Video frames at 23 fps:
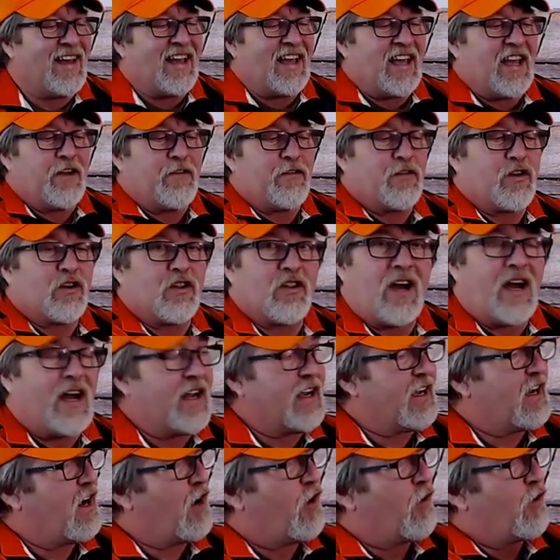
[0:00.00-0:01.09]
If your
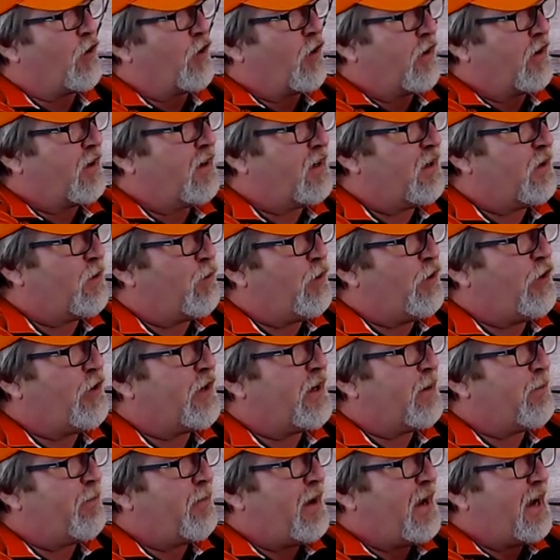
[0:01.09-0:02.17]
line counter, when you
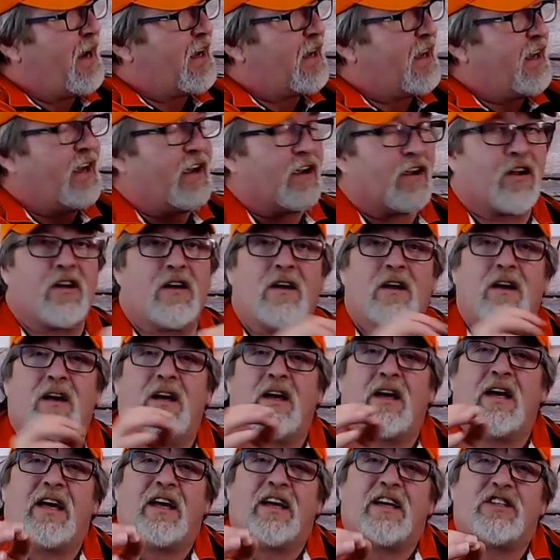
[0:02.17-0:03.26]
get back here,
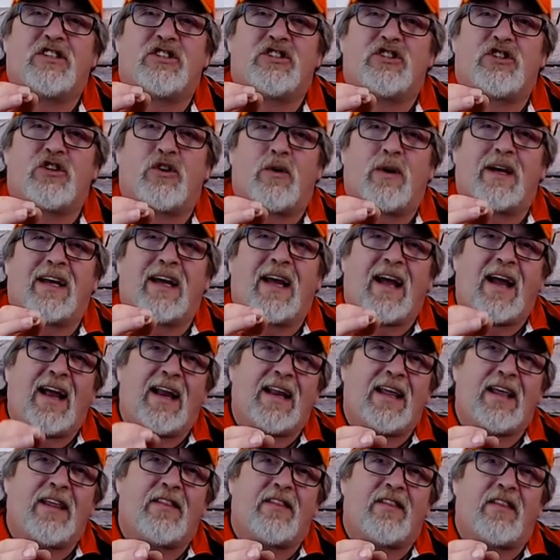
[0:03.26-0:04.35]
is showing
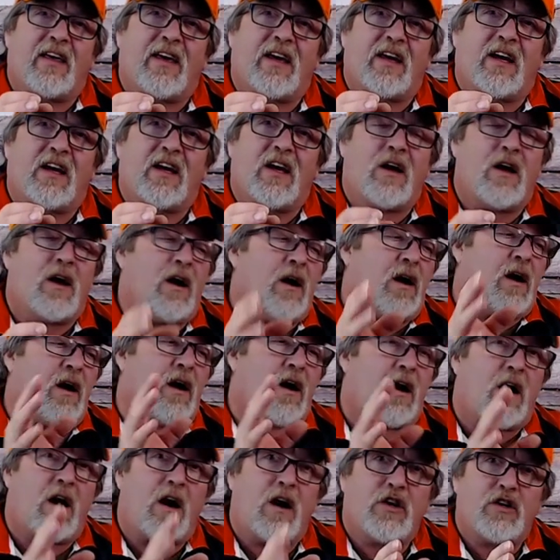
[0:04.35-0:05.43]
anything
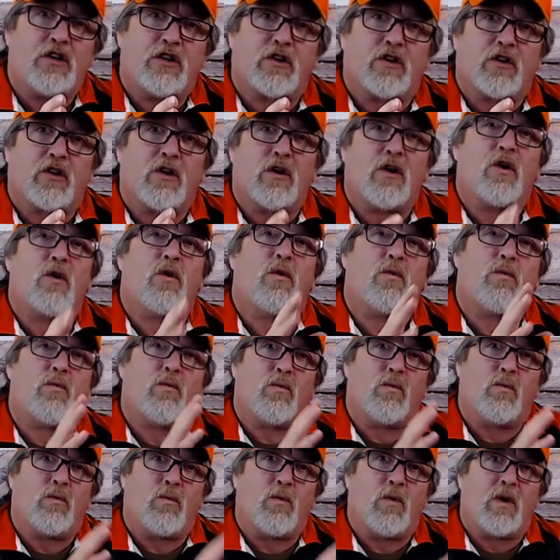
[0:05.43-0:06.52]
under
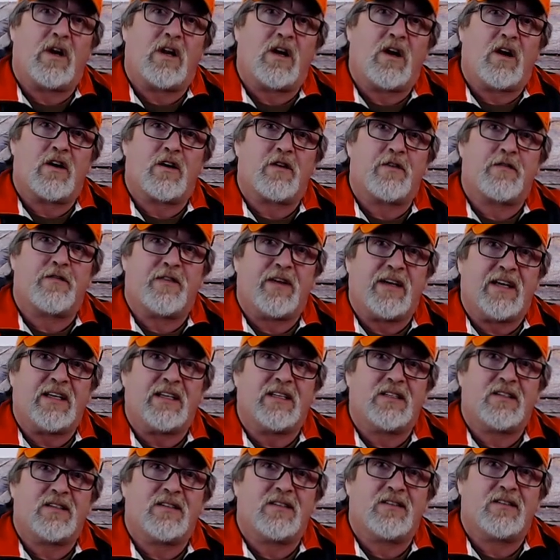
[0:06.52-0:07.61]
100
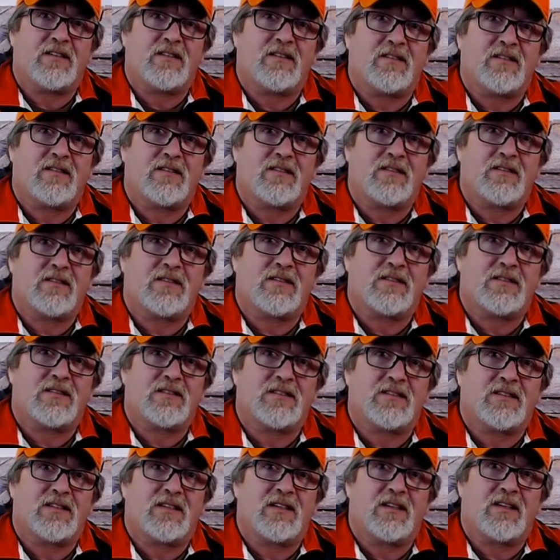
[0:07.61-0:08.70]
feet.
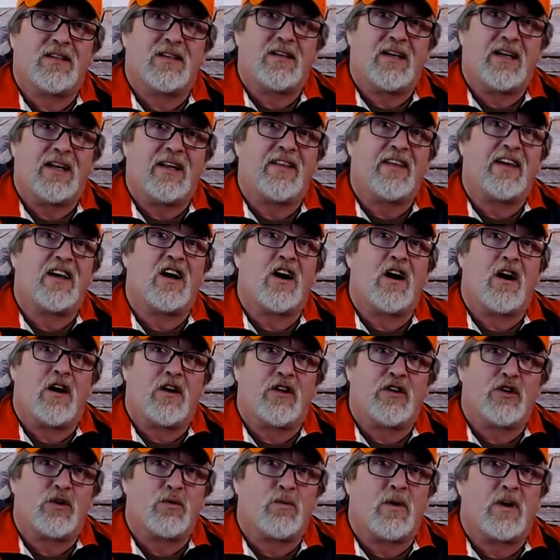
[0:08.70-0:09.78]
Anything
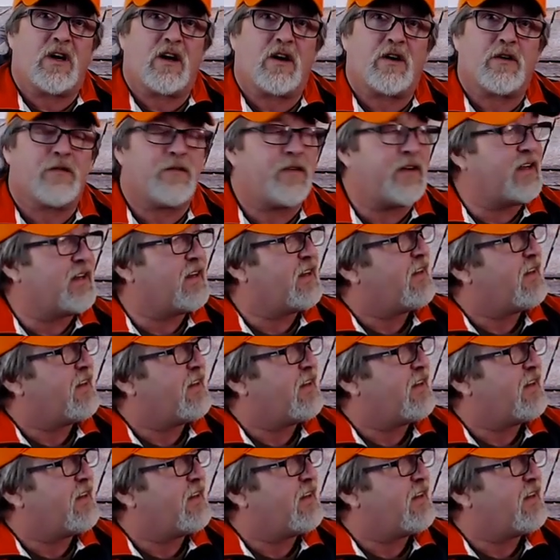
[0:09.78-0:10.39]
under 100 feet.